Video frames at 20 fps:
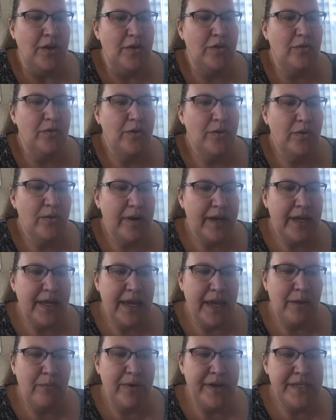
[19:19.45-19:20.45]
You can go to
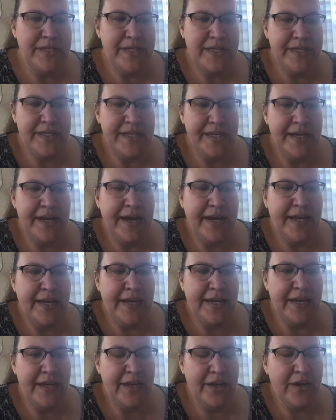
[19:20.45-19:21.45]

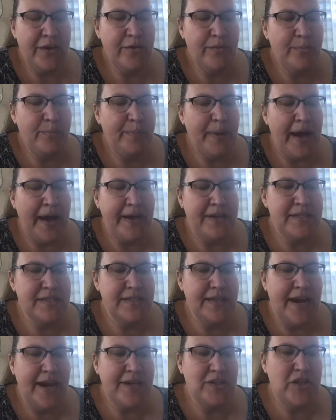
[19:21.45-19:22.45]

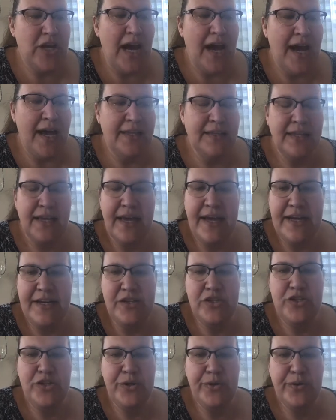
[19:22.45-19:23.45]

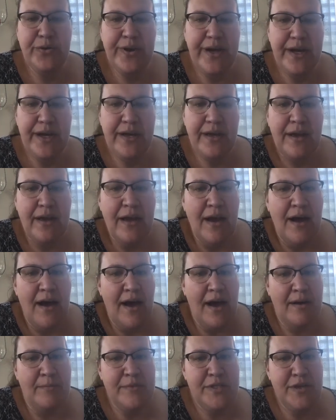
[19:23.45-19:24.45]
gatewayct.edu/online tutoring
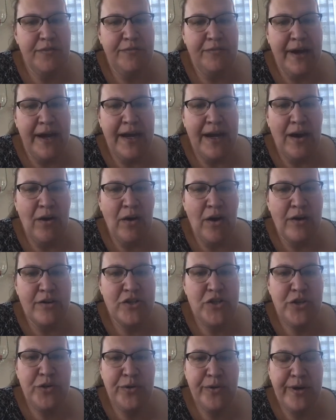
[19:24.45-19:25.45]
to find out our
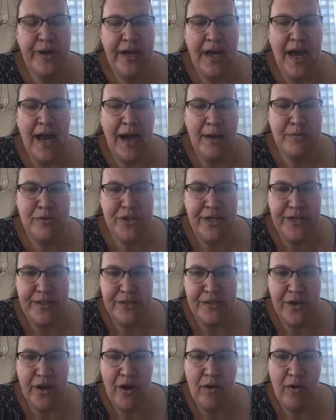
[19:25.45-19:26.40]
tutoring options.